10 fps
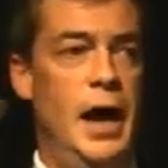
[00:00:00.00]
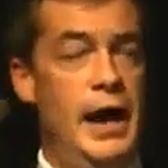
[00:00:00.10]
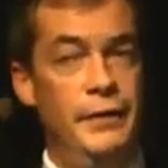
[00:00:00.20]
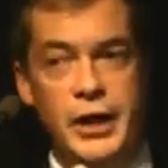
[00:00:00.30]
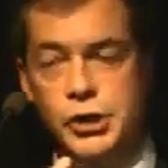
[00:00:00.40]

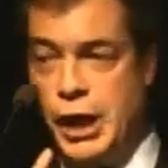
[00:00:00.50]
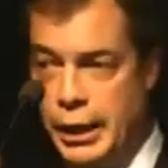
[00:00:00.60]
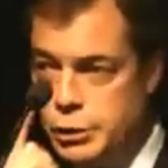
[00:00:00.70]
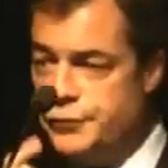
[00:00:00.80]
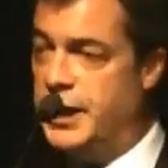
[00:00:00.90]
And they
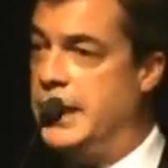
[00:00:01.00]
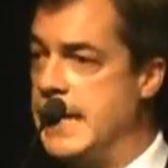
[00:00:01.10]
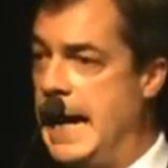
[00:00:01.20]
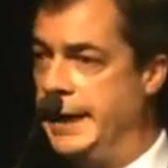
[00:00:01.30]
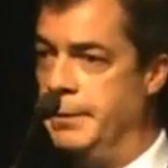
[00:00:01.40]
chose for the
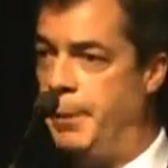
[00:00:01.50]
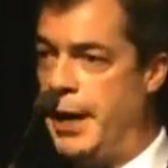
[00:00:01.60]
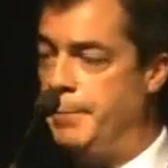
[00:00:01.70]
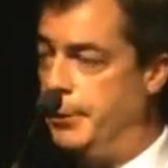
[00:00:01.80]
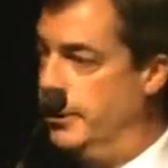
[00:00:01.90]
Italian
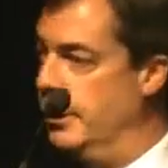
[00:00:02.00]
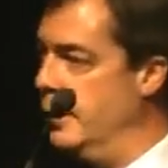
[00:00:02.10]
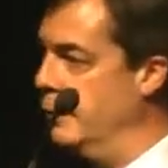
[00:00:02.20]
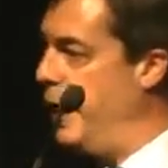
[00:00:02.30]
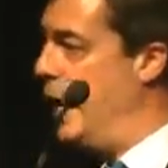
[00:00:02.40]

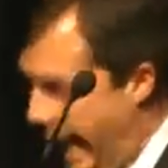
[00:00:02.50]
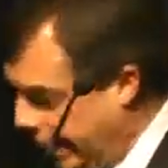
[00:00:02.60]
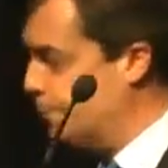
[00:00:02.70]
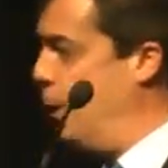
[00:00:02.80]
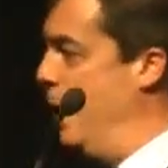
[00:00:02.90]
people their
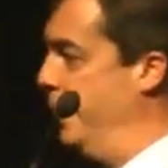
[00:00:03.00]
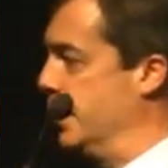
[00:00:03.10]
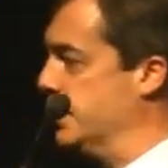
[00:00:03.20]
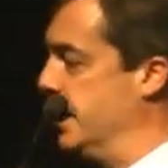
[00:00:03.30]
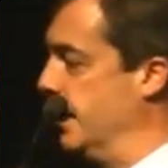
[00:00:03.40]
next Prime
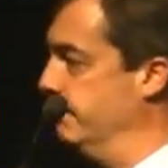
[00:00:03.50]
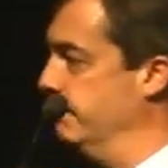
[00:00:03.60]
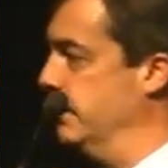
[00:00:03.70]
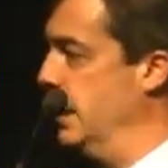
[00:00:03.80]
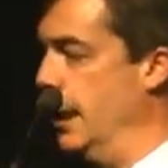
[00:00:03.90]

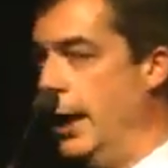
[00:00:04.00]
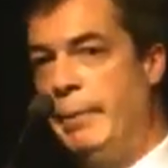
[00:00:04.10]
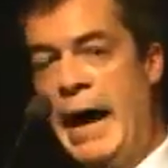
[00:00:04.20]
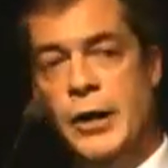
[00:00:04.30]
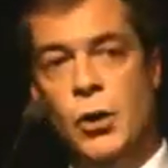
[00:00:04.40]
Minister, a
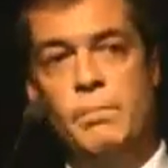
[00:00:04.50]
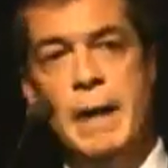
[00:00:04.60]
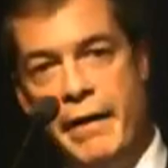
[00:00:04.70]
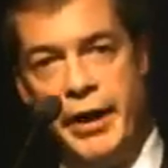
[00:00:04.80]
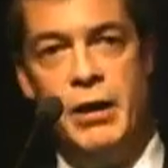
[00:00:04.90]
man called
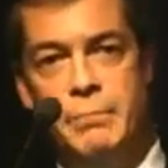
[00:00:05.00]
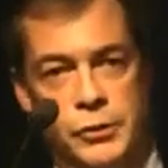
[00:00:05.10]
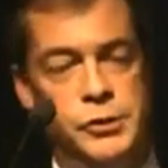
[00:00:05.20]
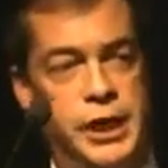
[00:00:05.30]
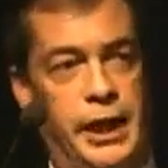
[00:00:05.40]
Mario
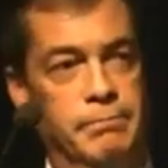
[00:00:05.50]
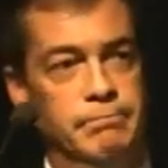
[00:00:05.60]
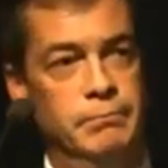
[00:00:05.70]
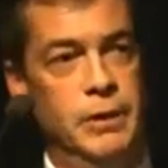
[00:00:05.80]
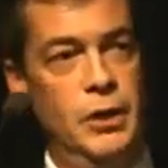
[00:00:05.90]
Monti,